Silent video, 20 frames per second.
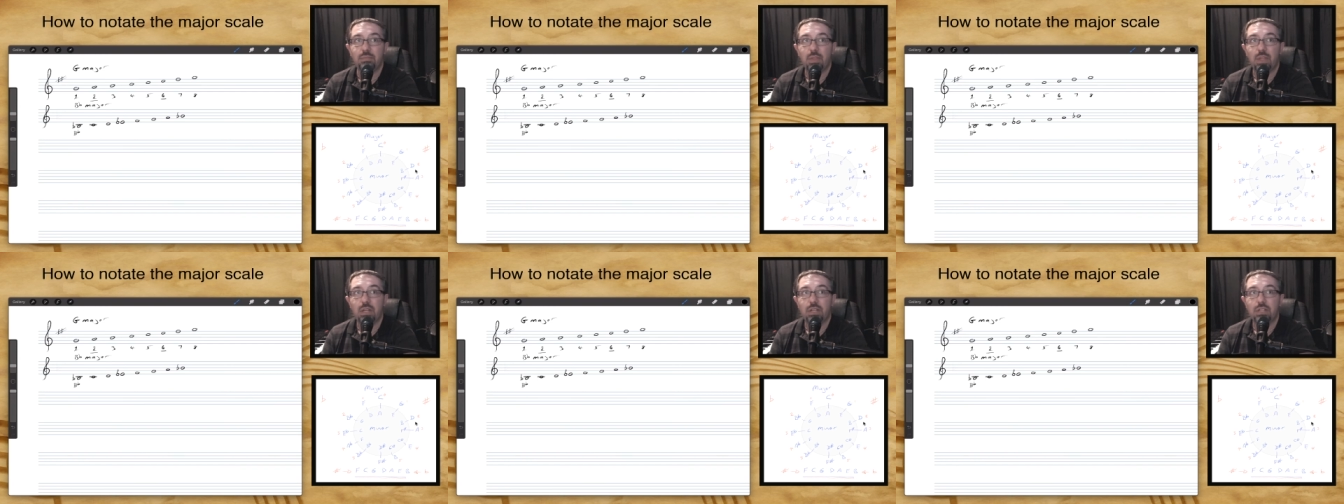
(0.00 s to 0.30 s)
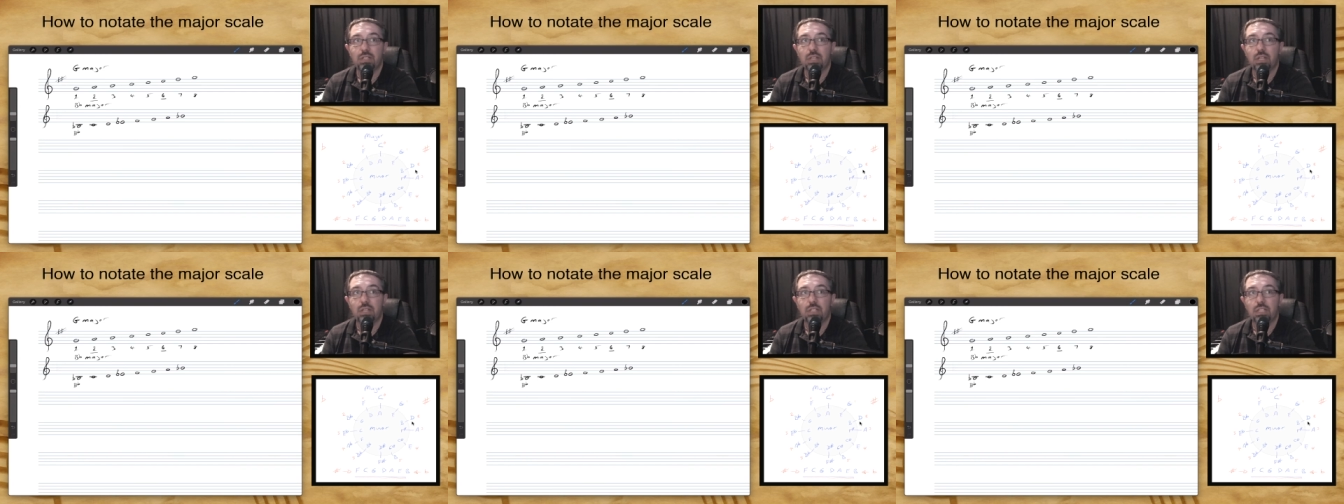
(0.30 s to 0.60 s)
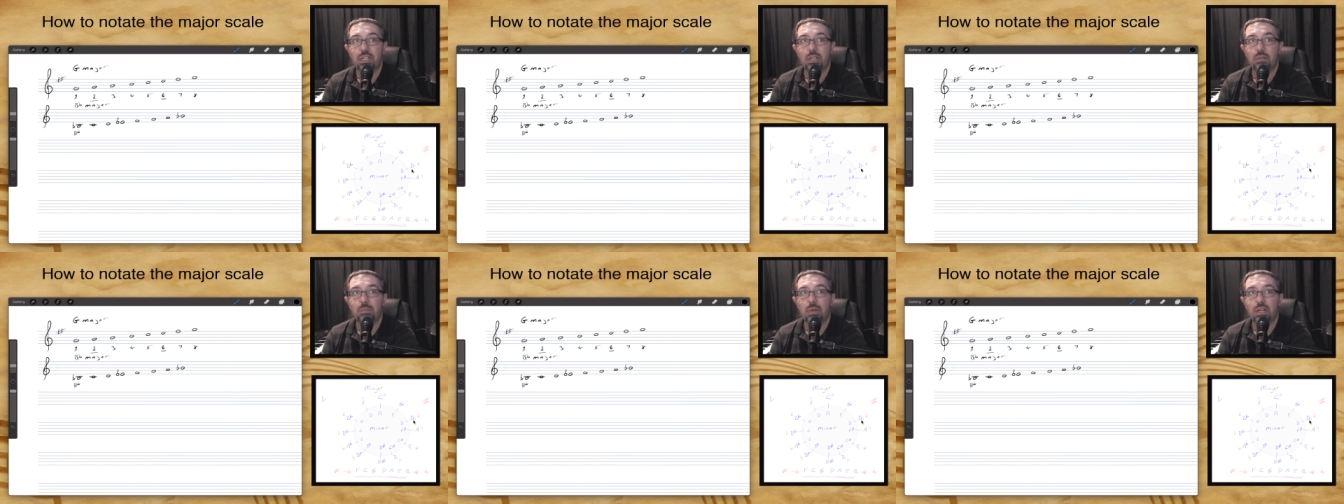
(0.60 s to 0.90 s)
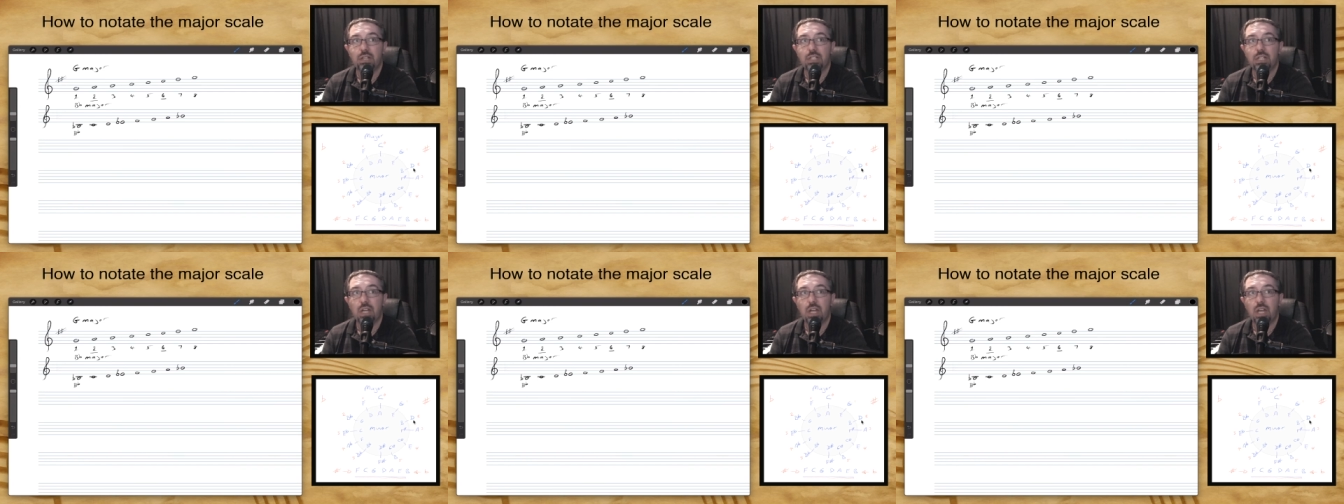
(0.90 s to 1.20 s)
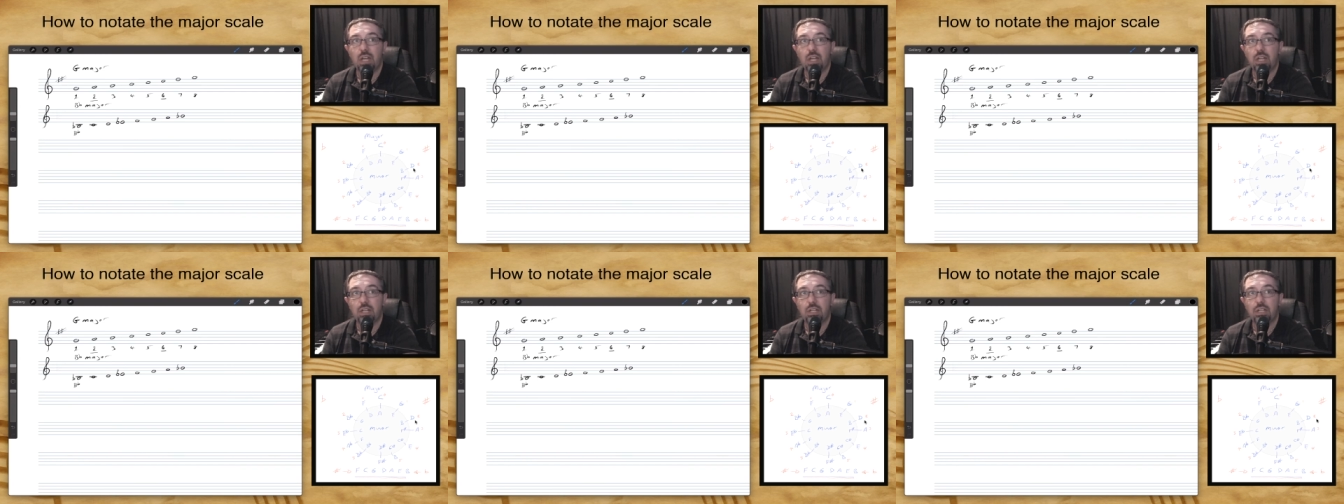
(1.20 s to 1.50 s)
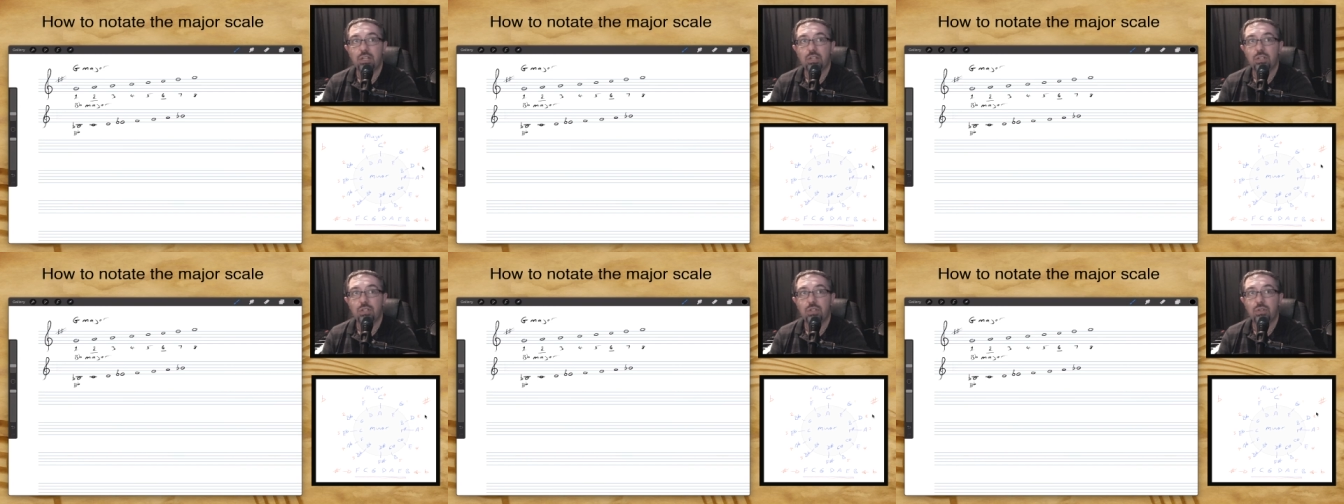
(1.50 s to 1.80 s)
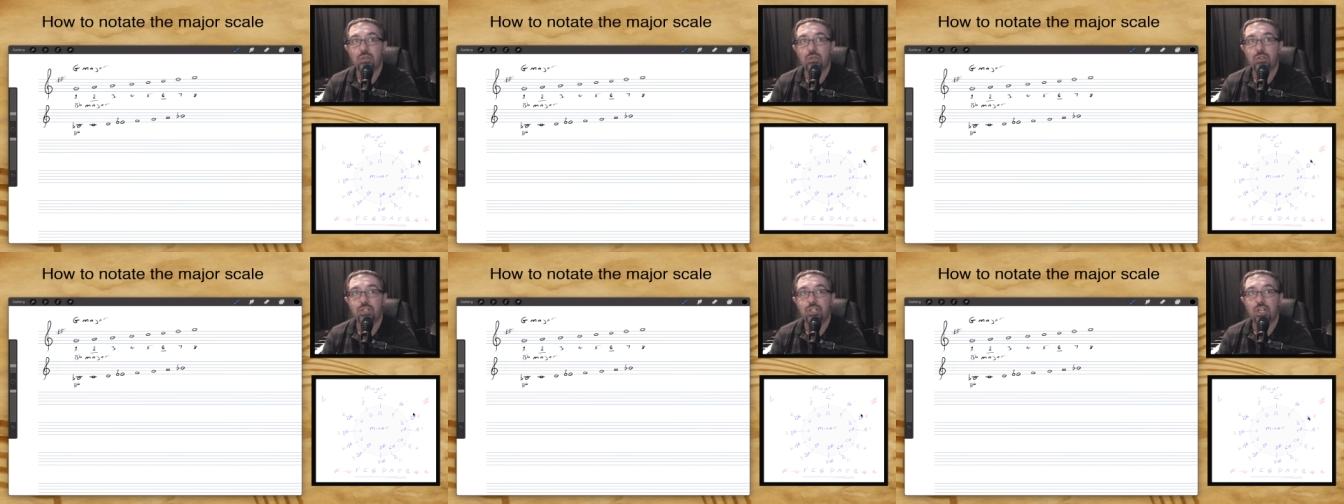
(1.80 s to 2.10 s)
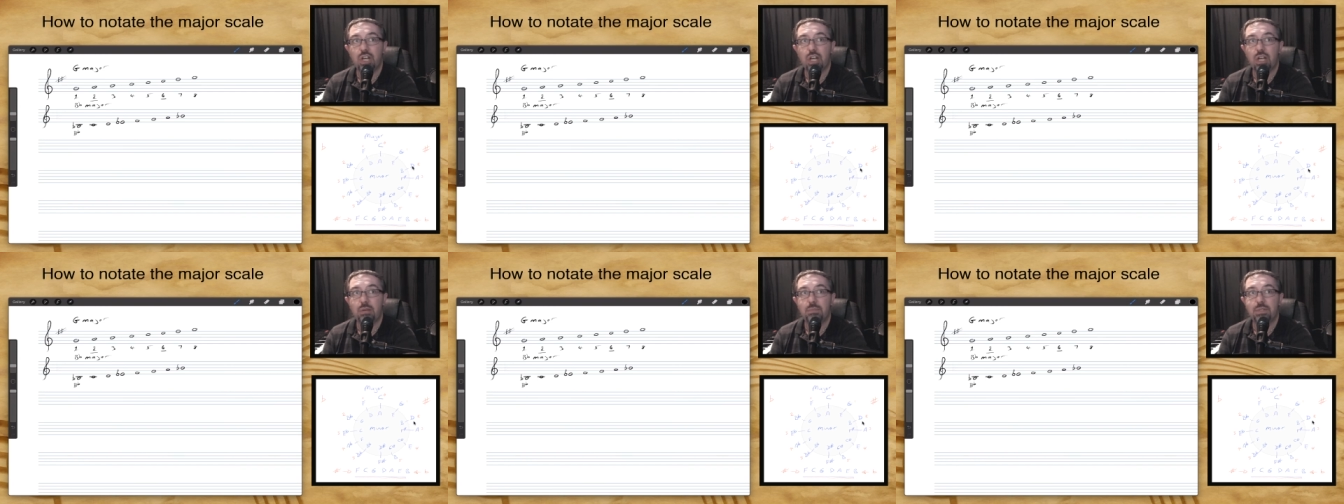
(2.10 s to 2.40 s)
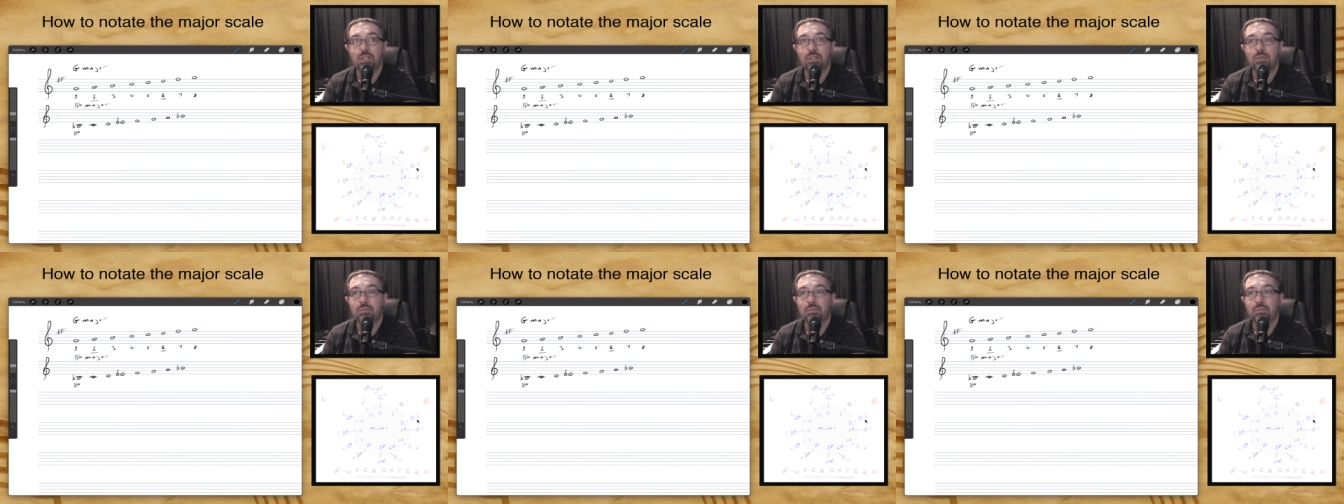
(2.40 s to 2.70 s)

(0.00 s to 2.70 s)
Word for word: So D major had two sharps.